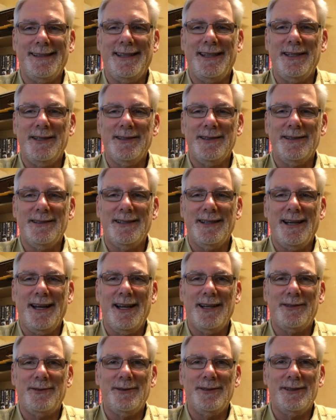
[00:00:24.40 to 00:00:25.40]
Gear
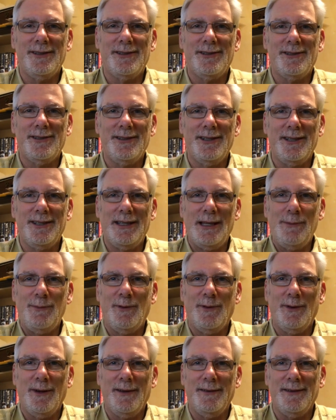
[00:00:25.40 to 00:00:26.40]
acquisition and keep
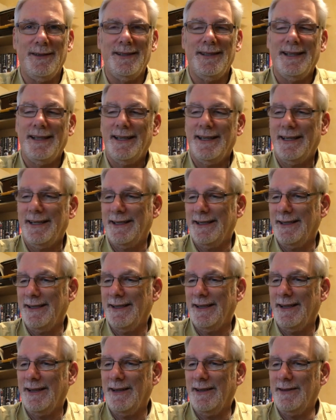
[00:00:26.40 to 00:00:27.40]
forever.
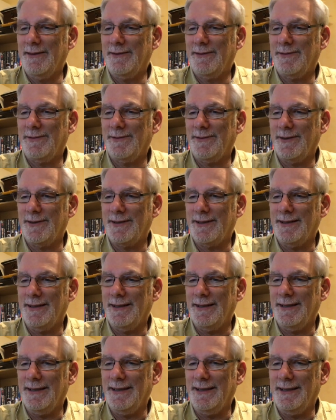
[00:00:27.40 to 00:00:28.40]

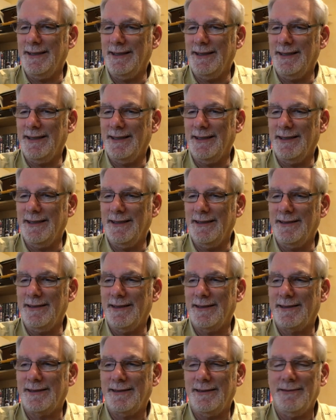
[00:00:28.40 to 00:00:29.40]
Unfortunately, I
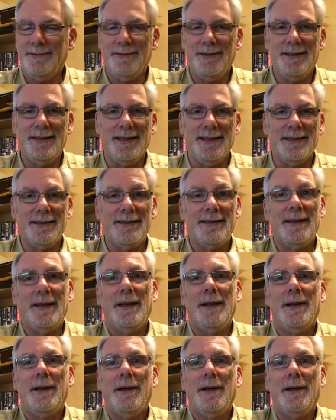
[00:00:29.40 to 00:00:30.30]
just couldn't resist.